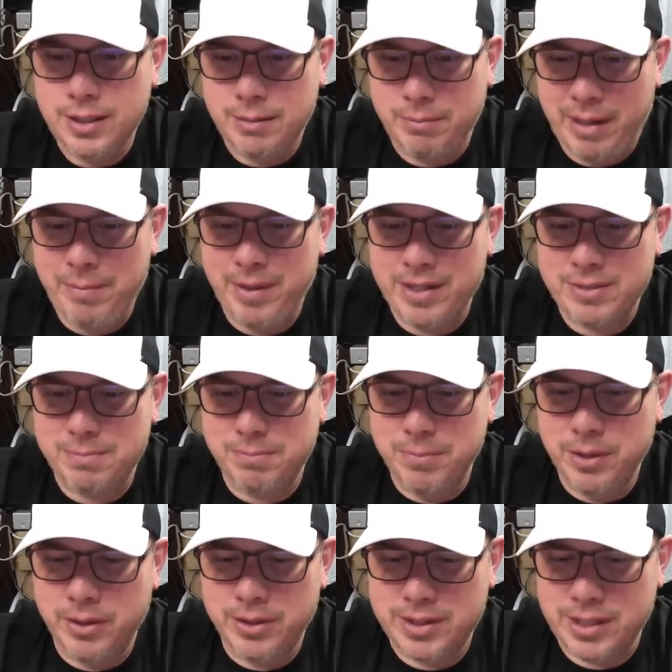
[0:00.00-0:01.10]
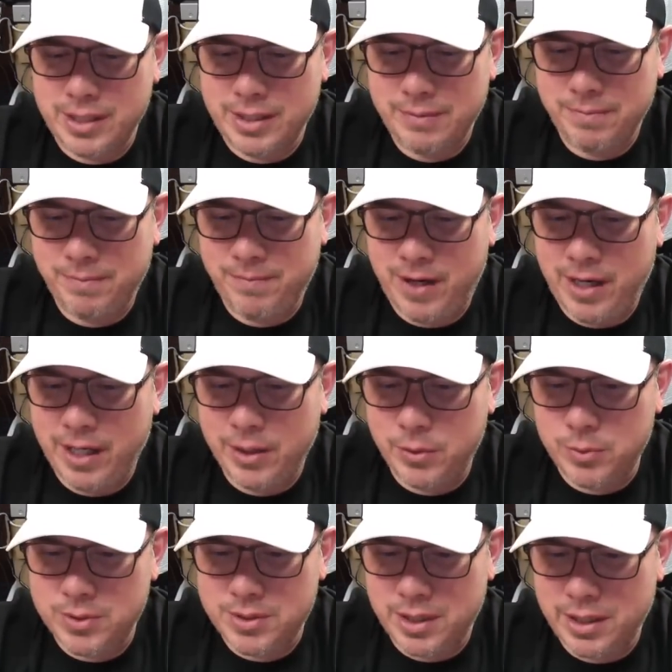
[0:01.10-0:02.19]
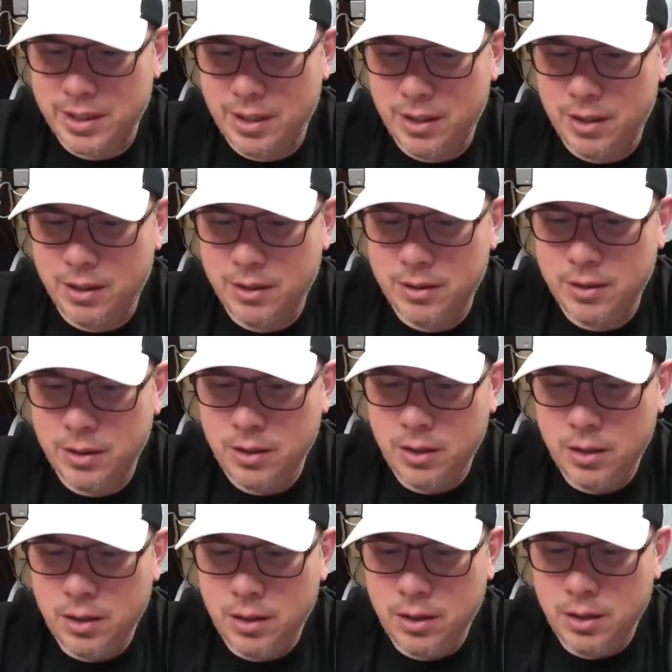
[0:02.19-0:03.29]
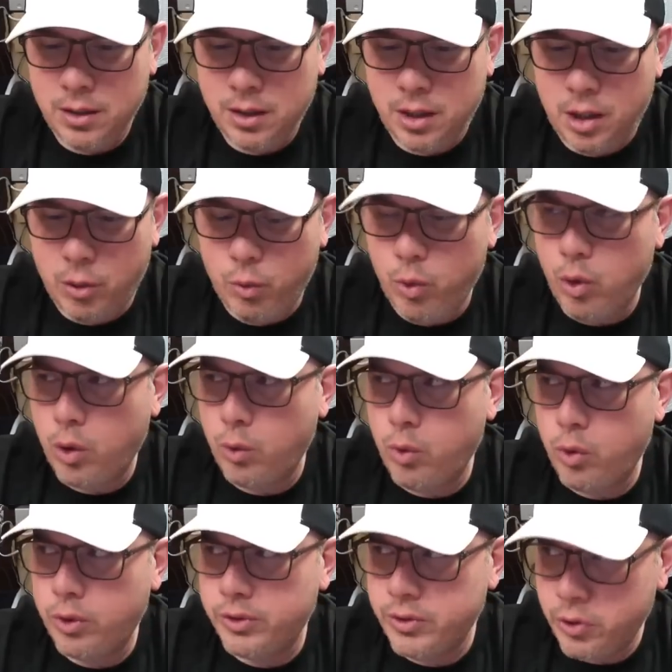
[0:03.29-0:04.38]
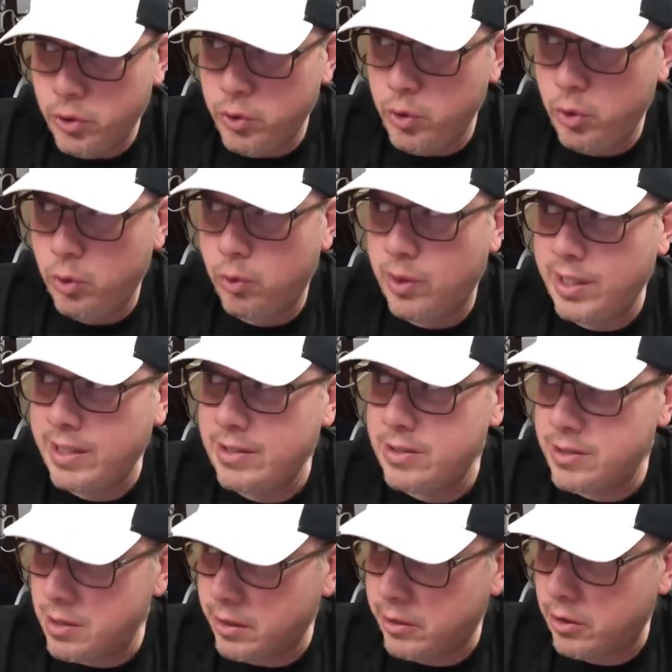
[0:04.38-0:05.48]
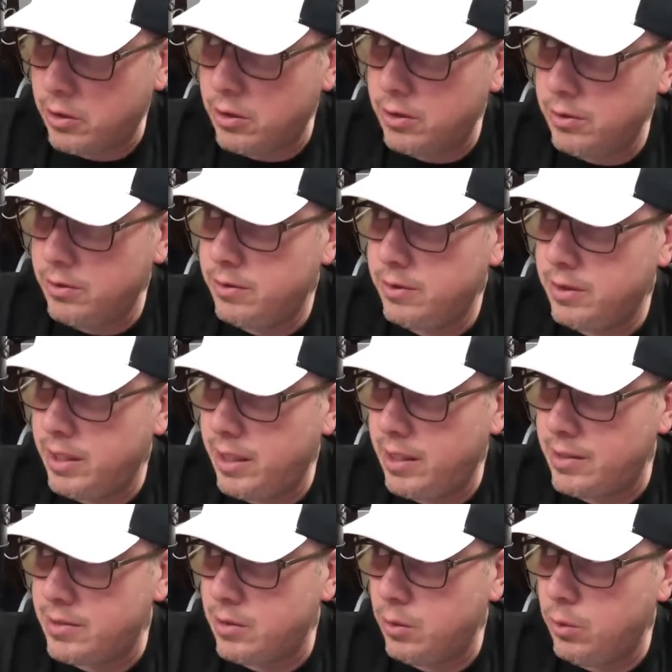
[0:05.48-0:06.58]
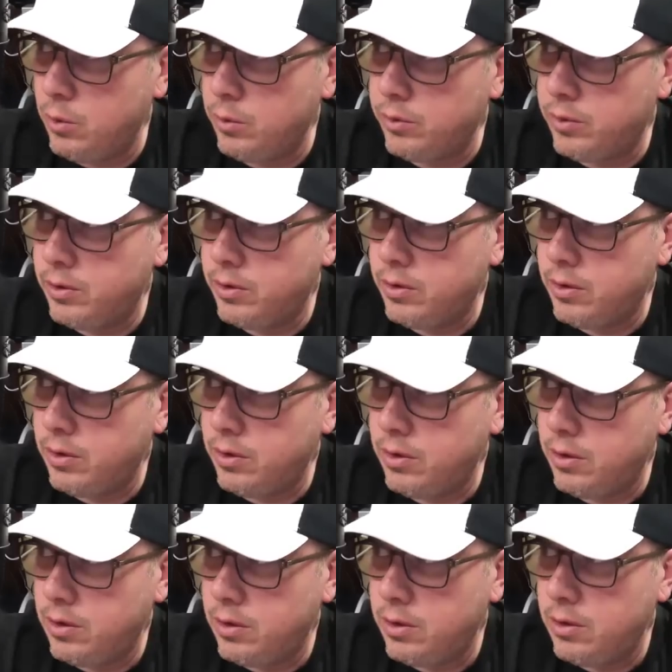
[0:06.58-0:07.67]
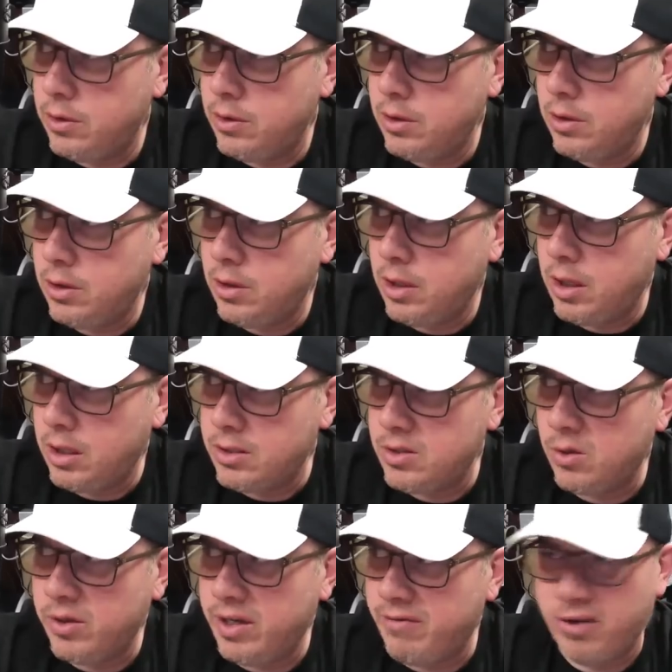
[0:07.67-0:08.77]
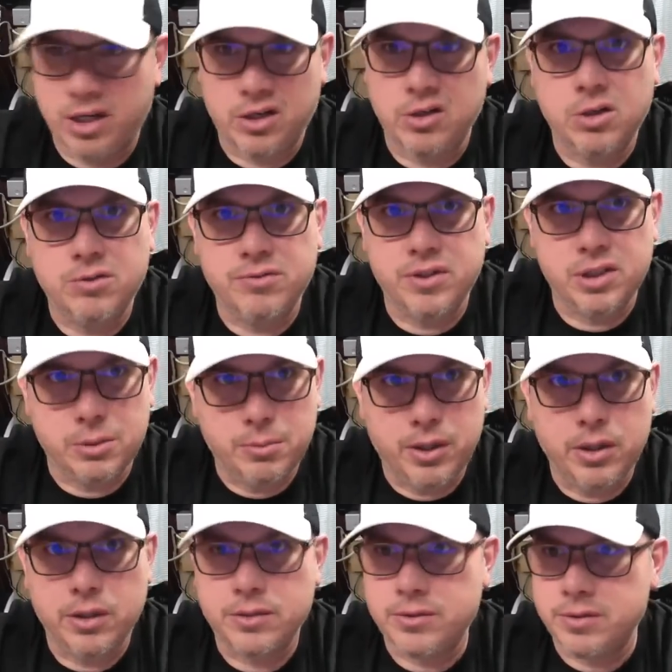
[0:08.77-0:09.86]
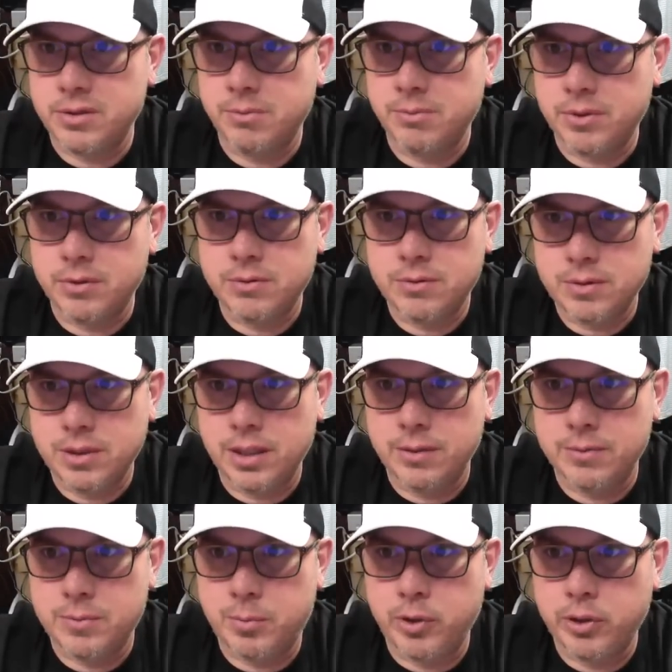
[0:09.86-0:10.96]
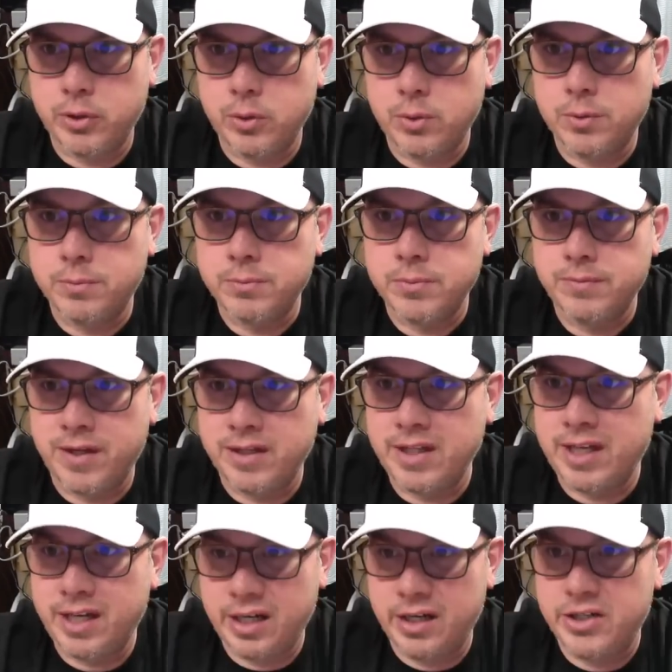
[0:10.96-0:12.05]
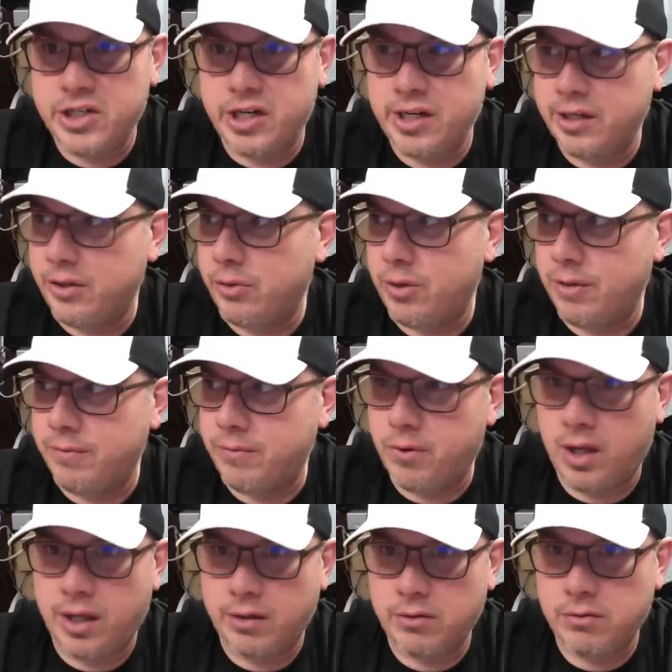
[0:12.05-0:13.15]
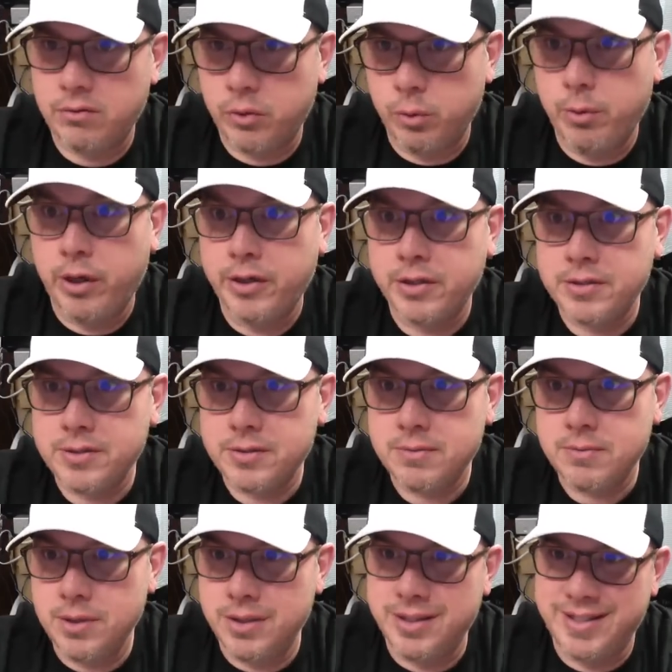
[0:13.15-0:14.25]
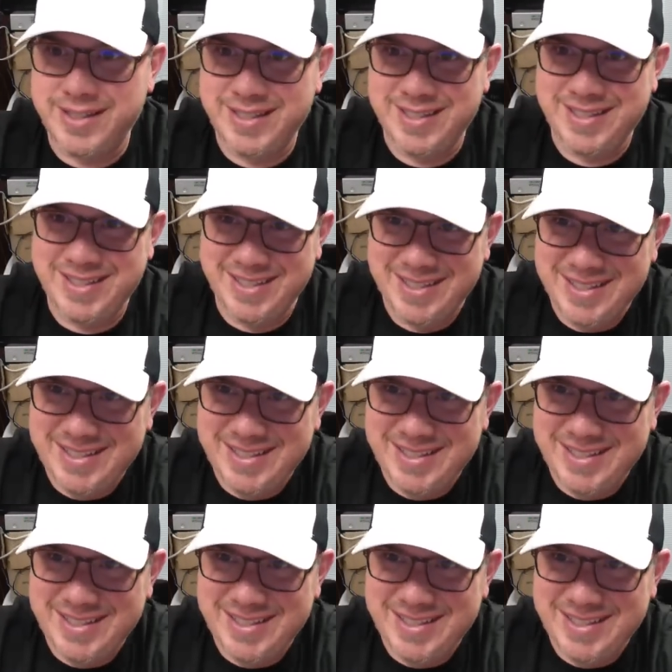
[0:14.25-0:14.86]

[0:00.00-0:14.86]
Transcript: my best military find was a World War II rain slicker that I sold. Sold that for like $150 or something. Yeah, it was pretty cool. Found that at a charity thrift for like $2.